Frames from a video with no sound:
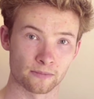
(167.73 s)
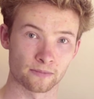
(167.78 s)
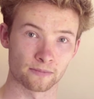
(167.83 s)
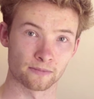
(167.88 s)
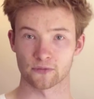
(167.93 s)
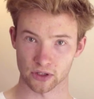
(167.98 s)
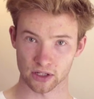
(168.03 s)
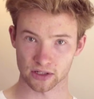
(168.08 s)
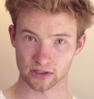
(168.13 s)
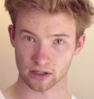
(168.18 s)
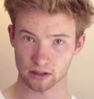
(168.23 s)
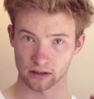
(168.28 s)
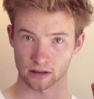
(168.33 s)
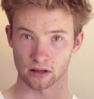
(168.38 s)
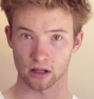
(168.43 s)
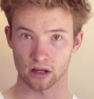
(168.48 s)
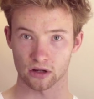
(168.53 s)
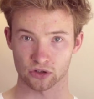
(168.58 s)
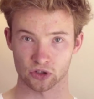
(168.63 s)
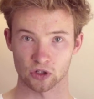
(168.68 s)
First and
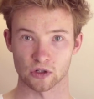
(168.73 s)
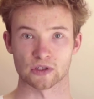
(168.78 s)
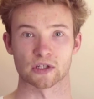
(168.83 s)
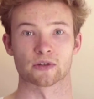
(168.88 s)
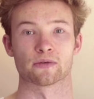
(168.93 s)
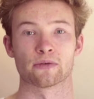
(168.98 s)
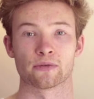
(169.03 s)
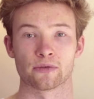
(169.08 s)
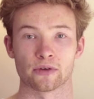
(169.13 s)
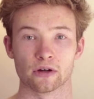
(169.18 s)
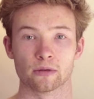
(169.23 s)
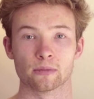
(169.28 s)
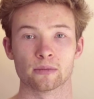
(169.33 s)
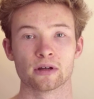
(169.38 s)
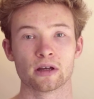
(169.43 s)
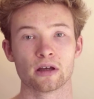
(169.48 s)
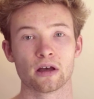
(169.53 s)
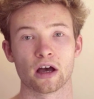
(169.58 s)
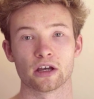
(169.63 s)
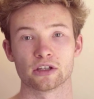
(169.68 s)
last shots of the film
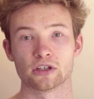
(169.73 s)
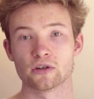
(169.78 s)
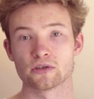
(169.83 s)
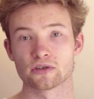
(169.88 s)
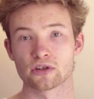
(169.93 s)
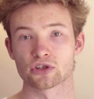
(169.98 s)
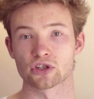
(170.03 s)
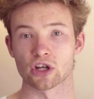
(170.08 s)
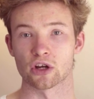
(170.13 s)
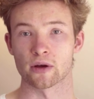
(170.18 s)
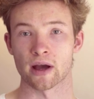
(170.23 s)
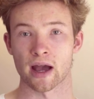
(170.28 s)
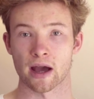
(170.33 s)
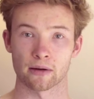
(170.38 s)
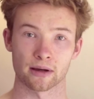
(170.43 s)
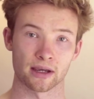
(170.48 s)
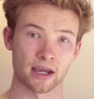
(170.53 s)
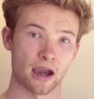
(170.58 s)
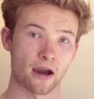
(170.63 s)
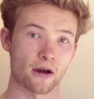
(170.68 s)
are used to show how
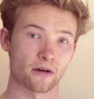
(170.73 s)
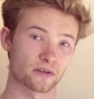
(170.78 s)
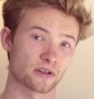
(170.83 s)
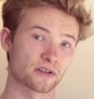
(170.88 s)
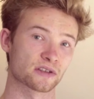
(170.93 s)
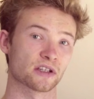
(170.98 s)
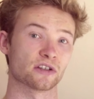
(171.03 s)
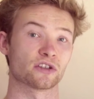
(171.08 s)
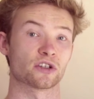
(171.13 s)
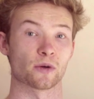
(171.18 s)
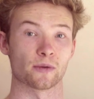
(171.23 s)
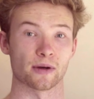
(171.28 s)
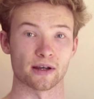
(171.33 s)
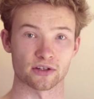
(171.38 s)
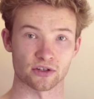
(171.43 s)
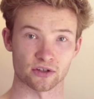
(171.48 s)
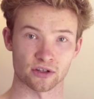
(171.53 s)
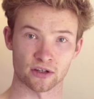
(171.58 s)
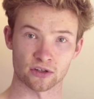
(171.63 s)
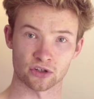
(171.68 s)
a character's
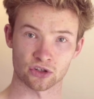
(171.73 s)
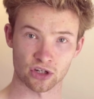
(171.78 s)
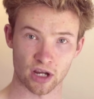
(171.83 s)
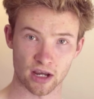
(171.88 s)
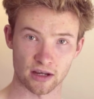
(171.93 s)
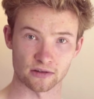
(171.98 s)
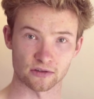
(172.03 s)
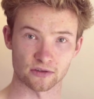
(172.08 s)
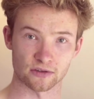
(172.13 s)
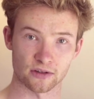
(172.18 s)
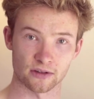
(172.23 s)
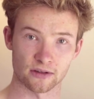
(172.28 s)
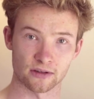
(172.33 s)
situation has changed.